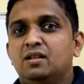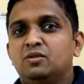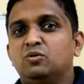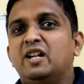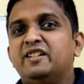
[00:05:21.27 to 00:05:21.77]

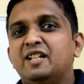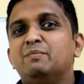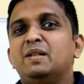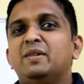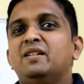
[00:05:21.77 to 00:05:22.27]
So let's
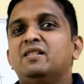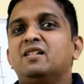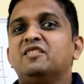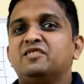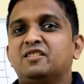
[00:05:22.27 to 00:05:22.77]
implement the
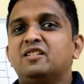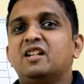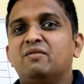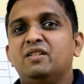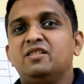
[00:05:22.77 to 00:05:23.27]
constructor
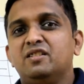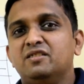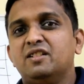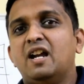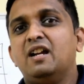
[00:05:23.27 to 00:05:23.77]

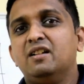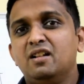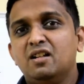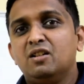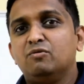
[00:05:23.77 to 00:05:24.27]
definitions and
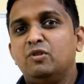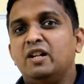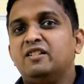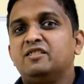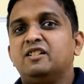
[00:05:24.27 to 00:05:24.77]

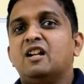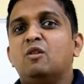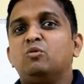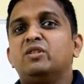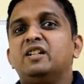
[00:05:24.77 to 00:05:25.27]
we'll understand
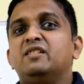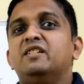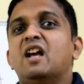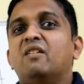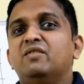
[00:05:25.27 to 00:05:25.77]
how to write a
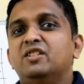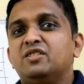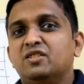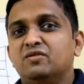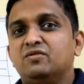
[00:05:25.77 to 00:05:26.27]

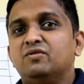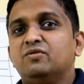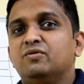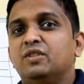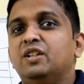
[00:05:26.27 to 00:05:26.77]
definition
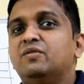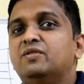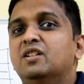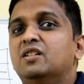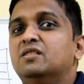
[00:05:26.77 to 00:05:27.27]
if
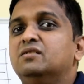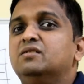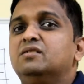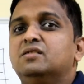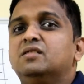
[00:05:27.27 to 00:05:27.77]
the
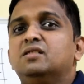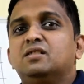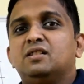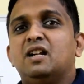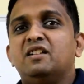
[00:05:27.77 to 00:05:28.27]

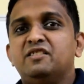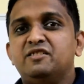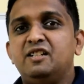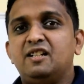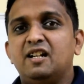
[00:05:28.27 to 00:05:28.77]
class
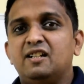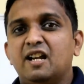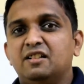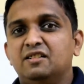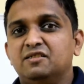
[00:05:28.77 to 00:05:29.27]
is declared
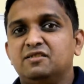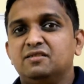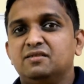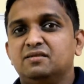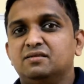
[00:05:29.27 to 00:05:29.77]
like this.